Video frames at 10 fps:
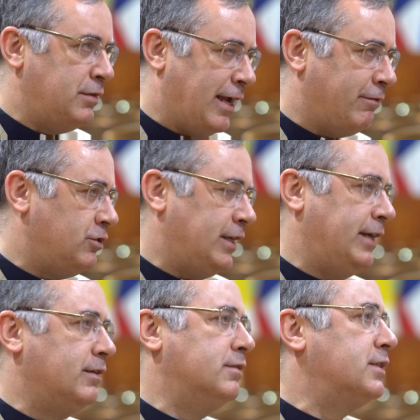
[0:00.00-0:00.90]
narrow
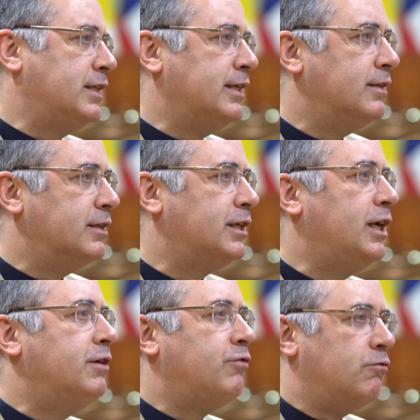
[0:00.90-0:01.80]
technical skills
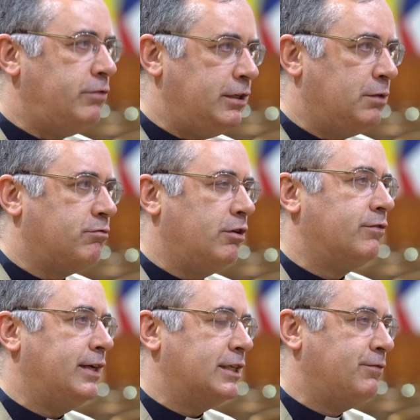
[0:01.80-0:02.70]
for real progress,